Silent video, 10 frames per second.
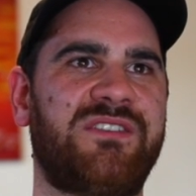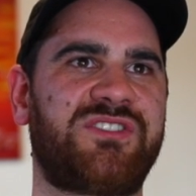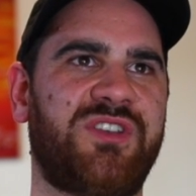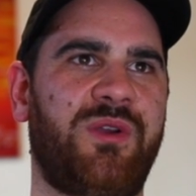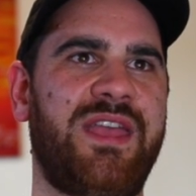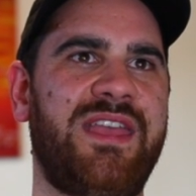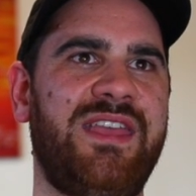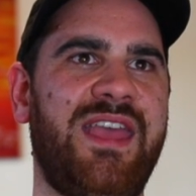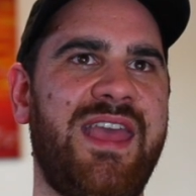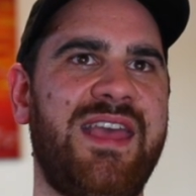So
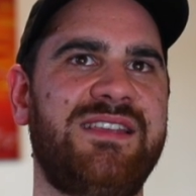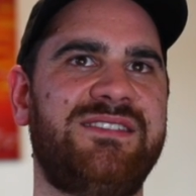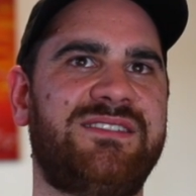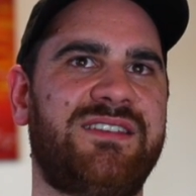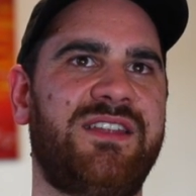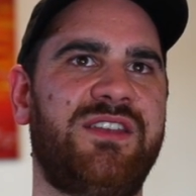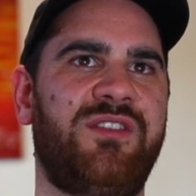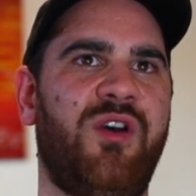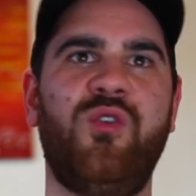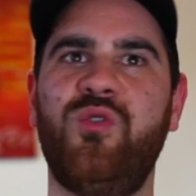he has
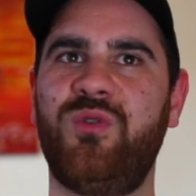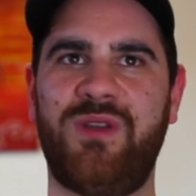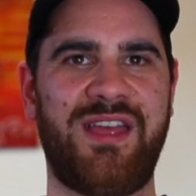no